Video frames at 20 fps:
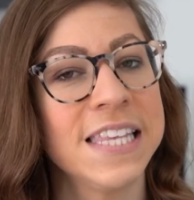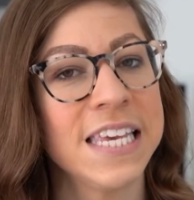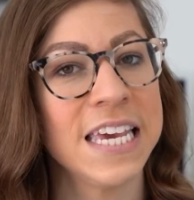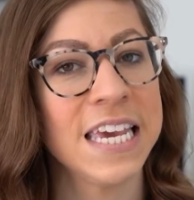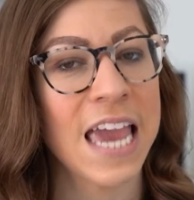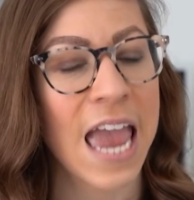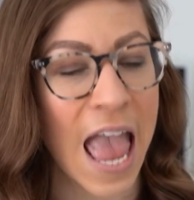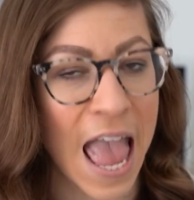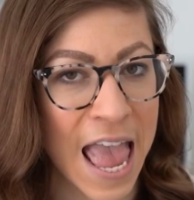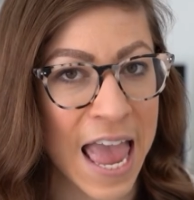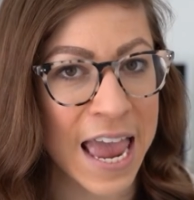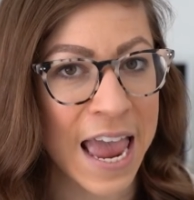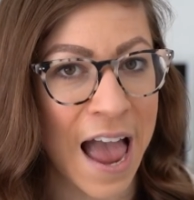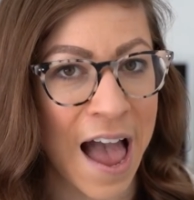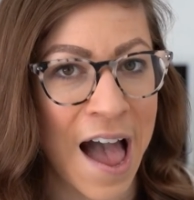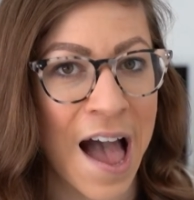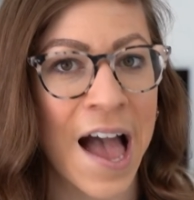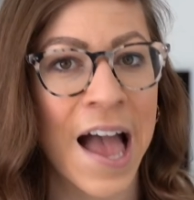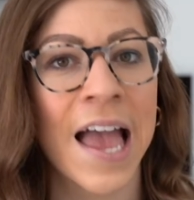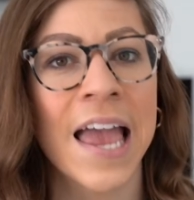the
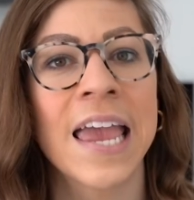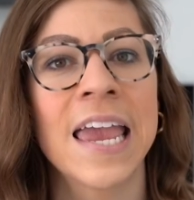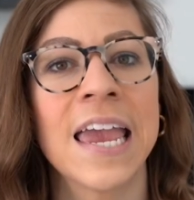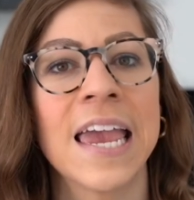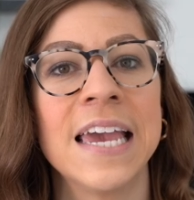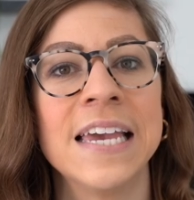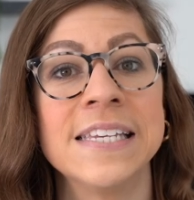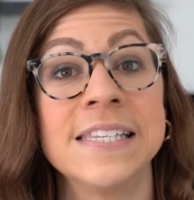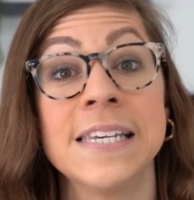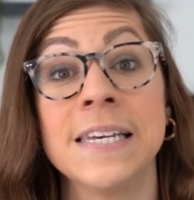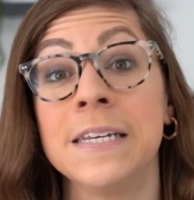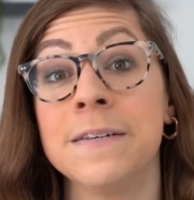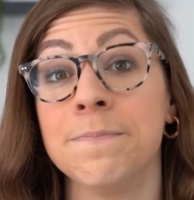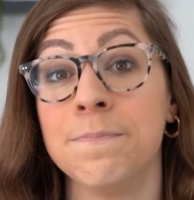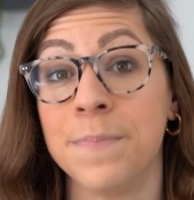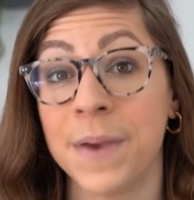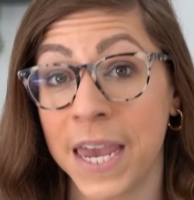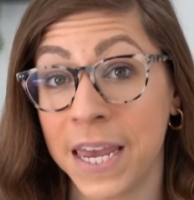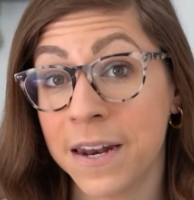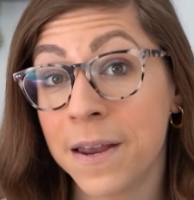AI is
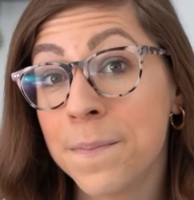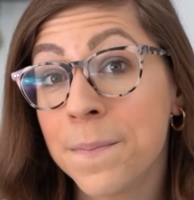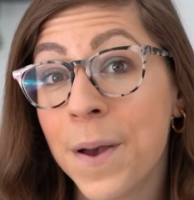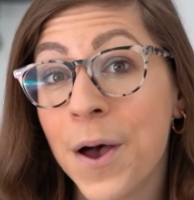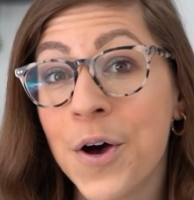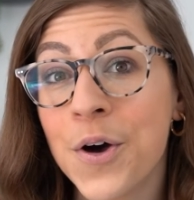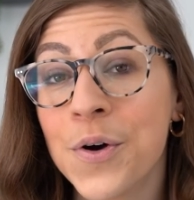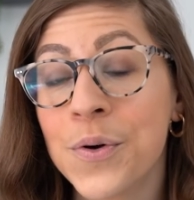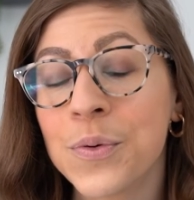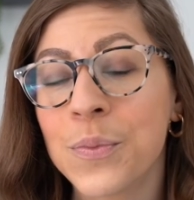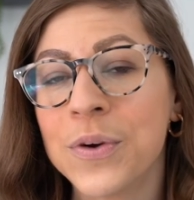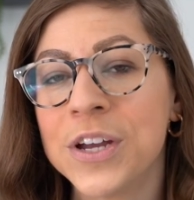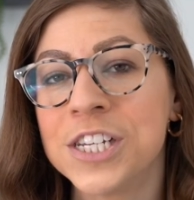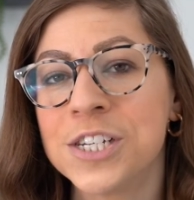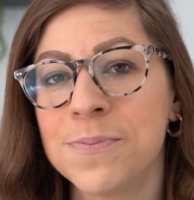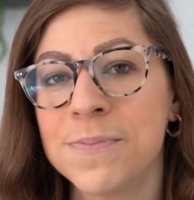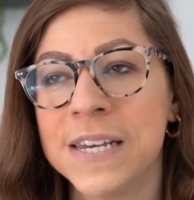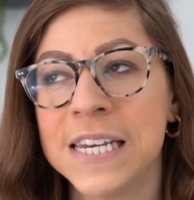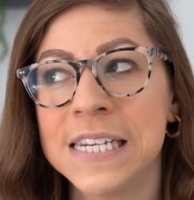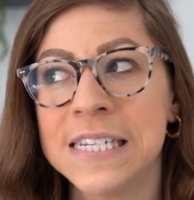in beta mode,
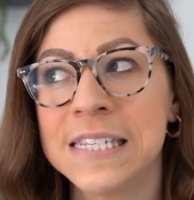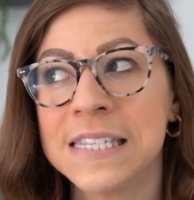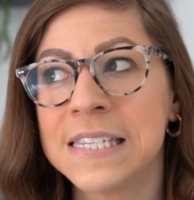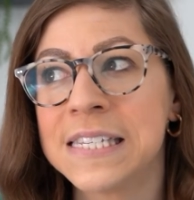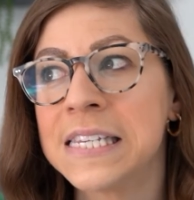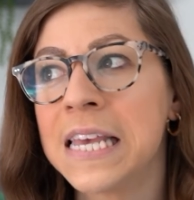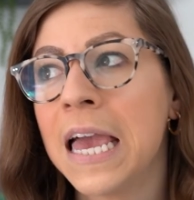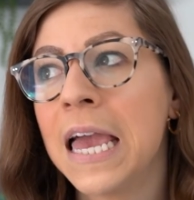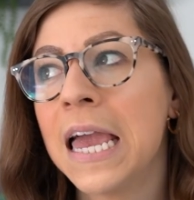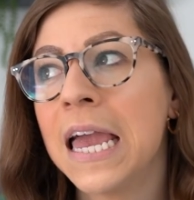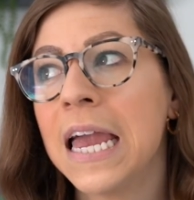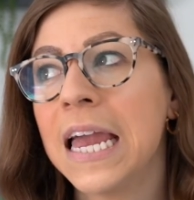which means